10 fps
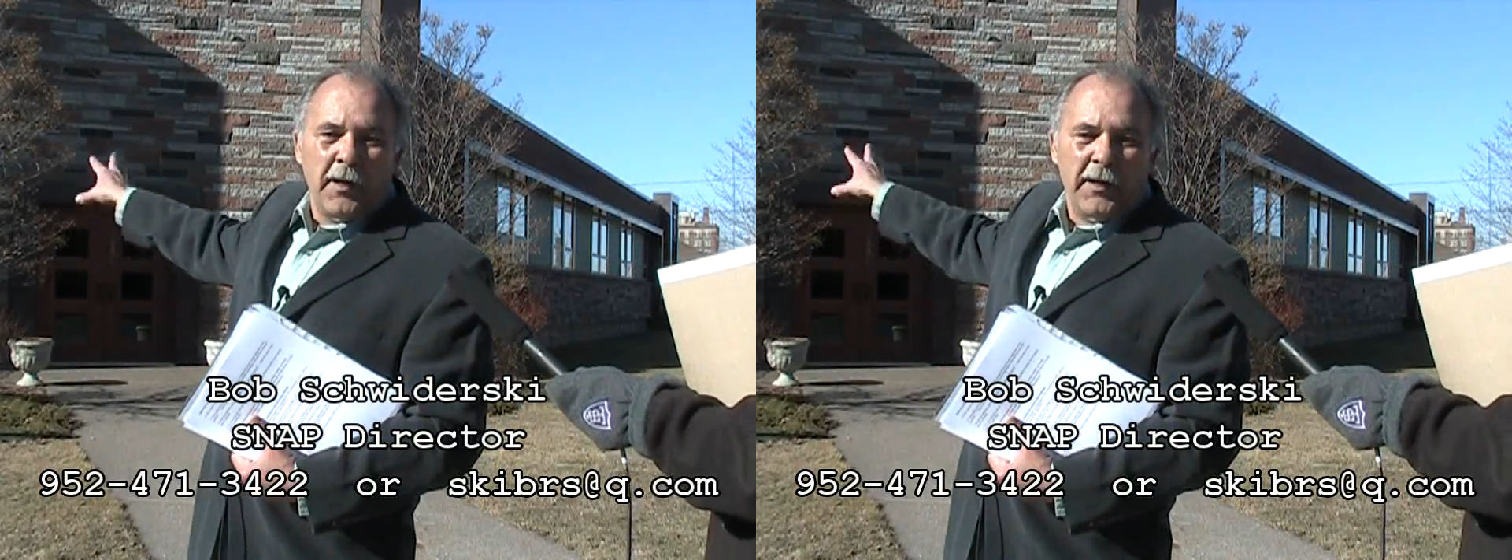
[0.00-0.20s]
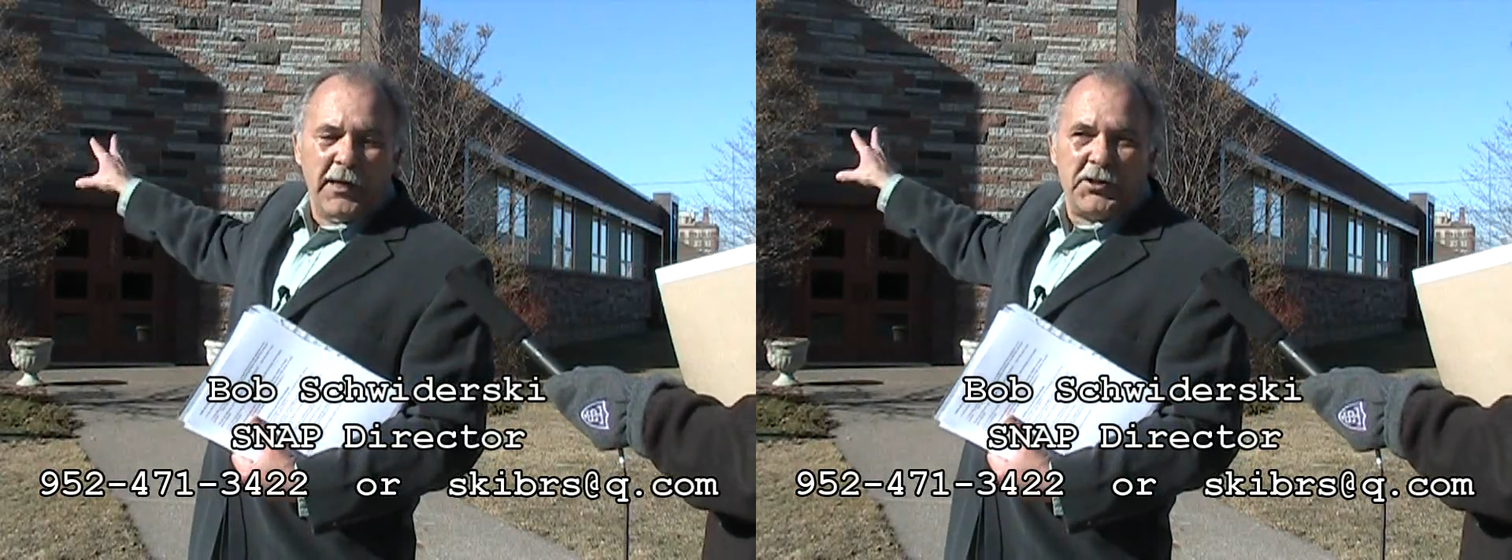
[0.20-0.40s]

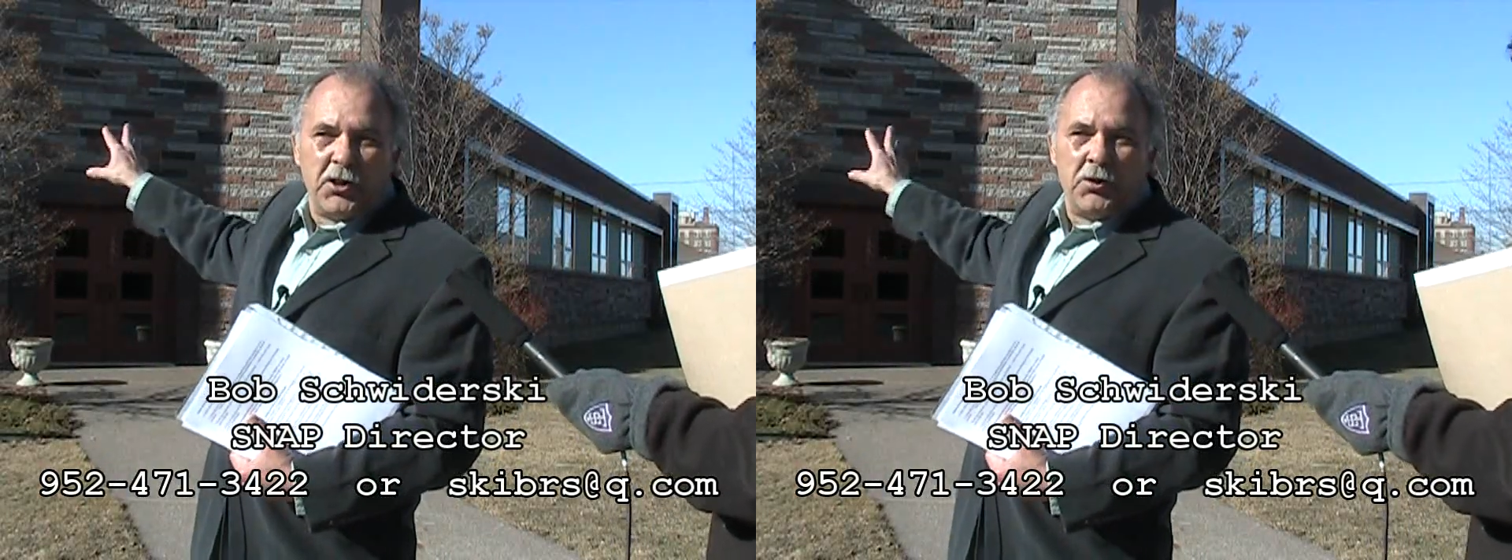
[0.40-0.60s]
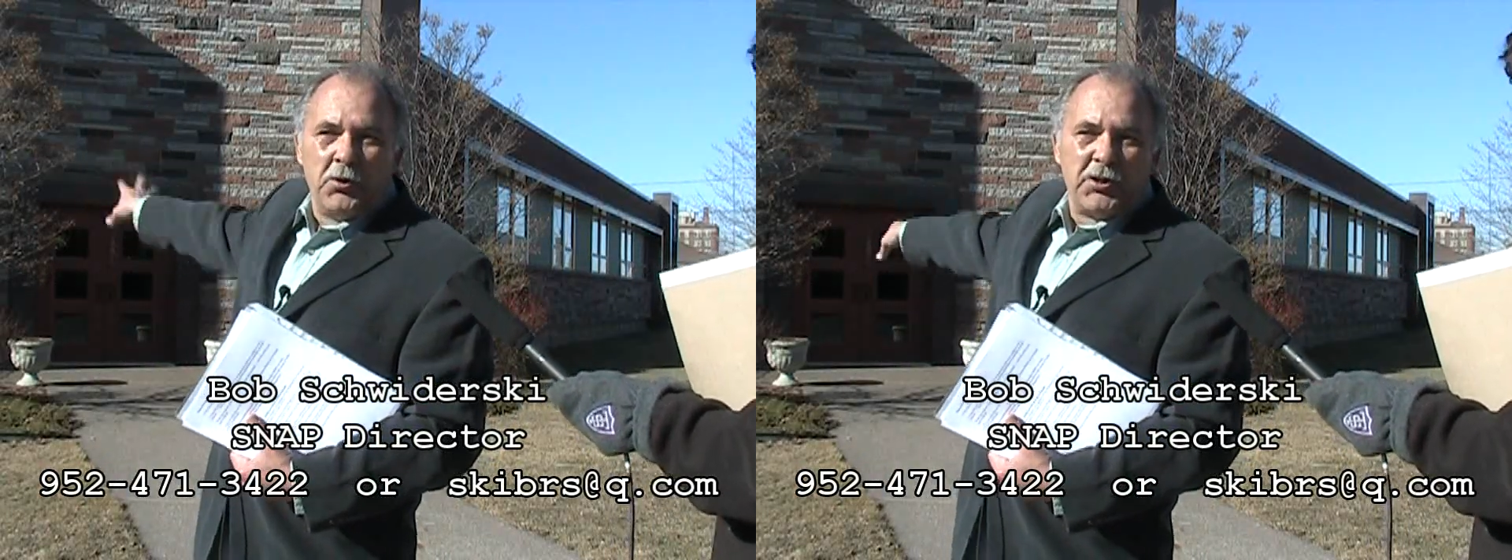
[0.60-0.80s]
an
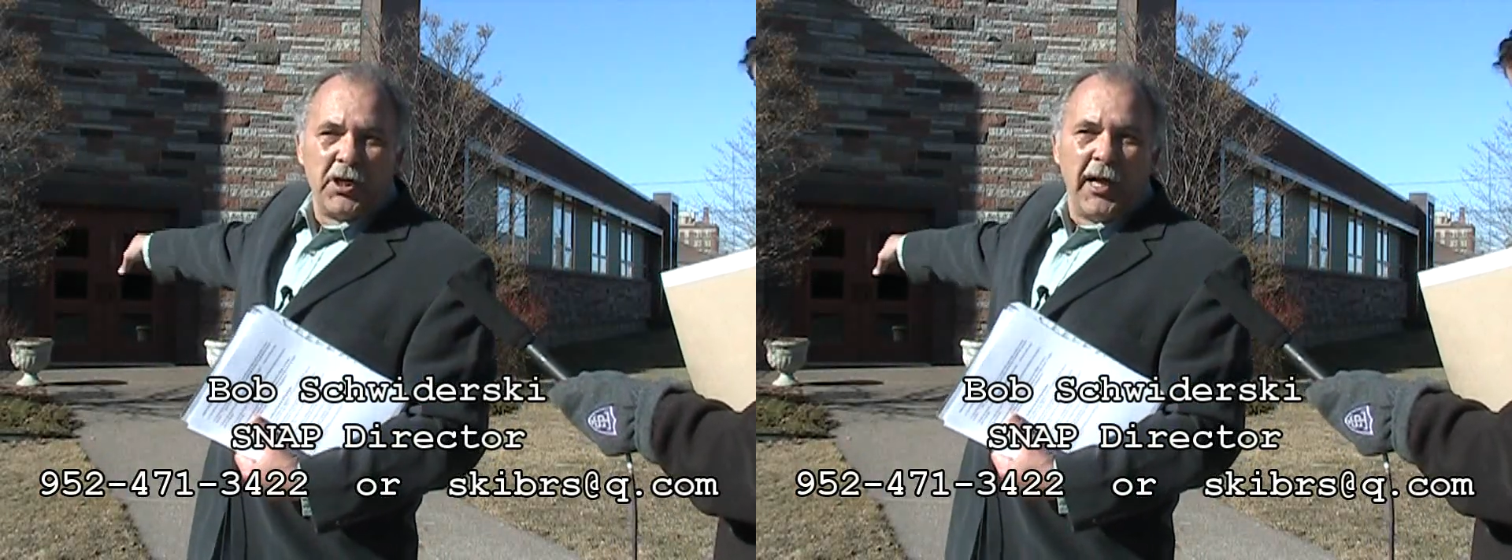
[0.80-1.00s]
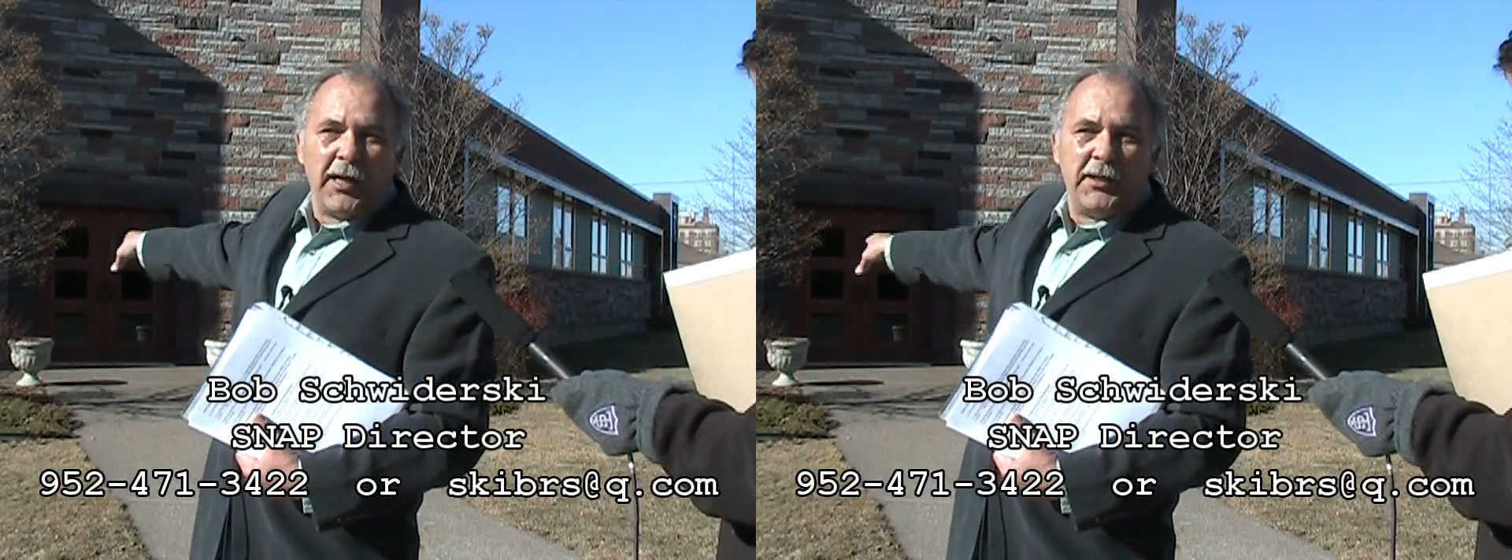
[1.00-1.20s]

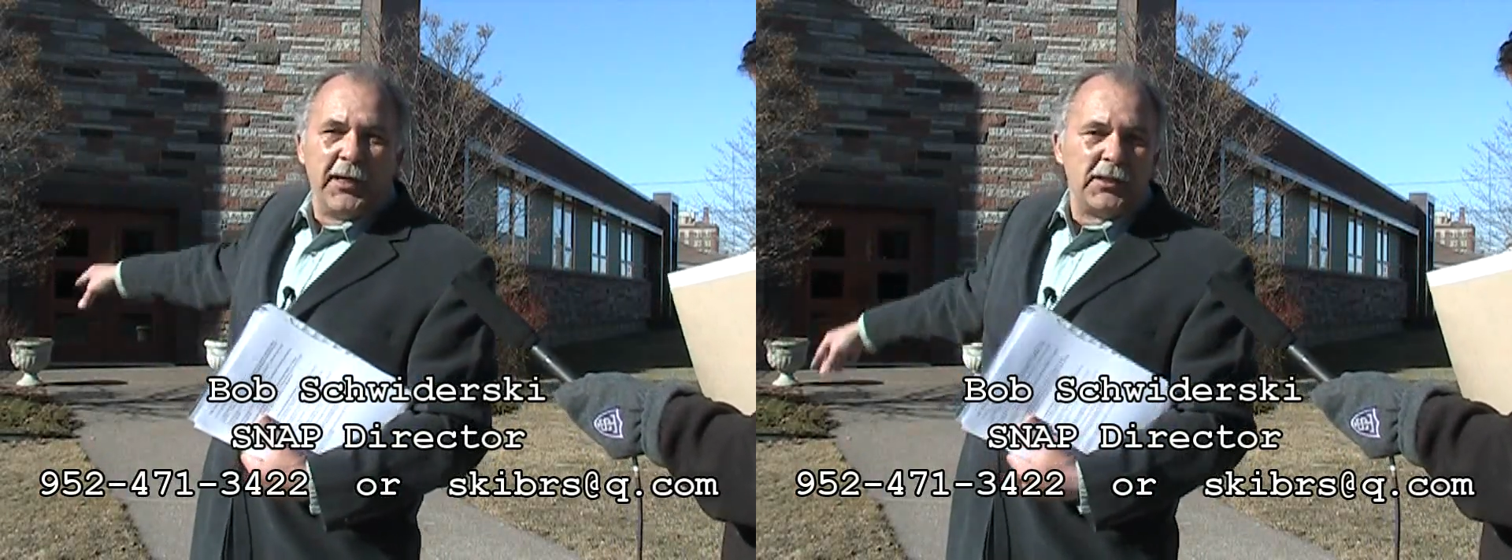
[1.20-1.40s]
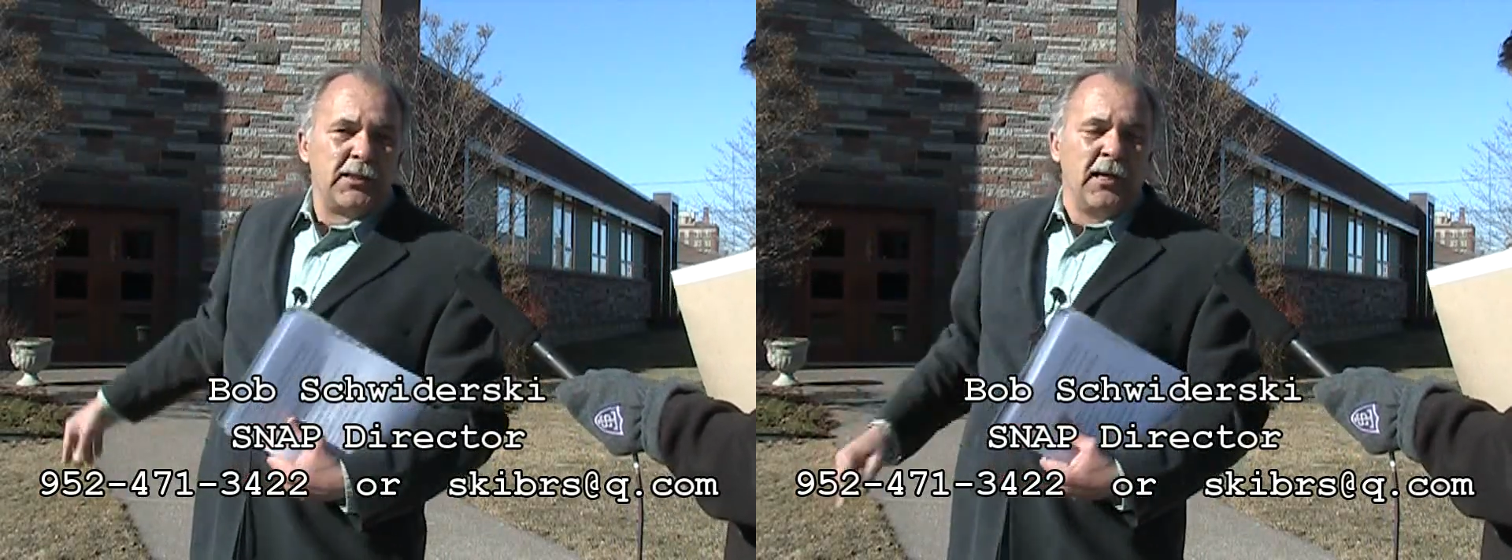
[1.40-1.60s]
institution like
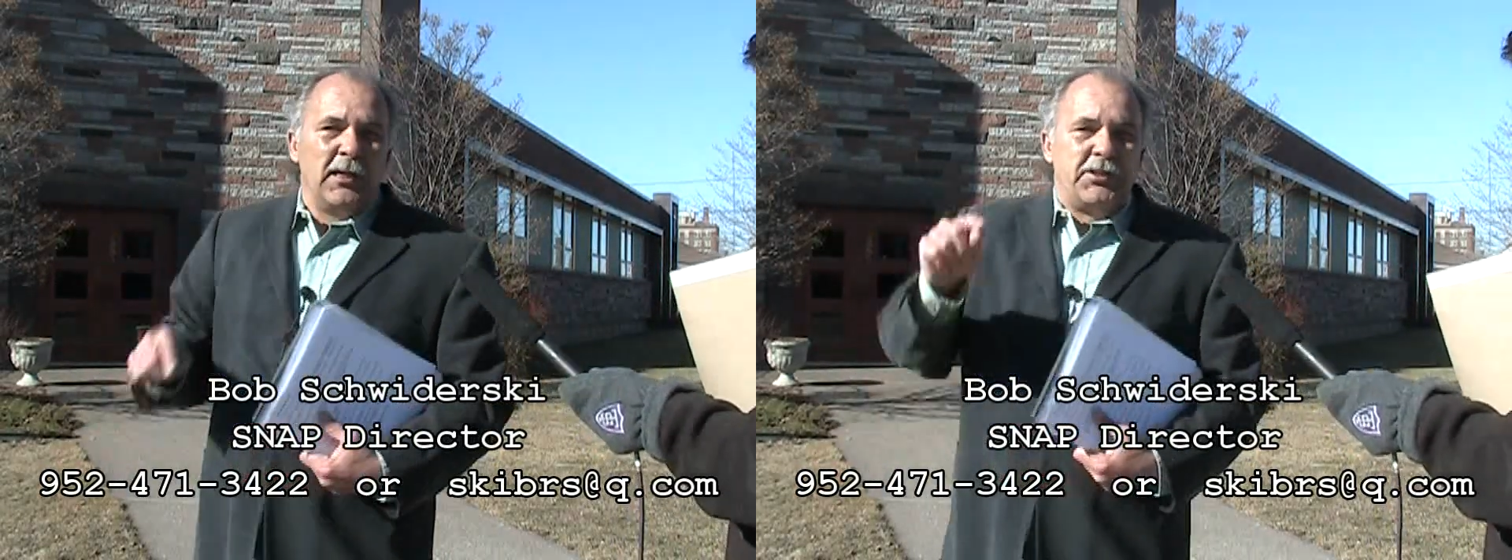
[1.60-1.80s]
this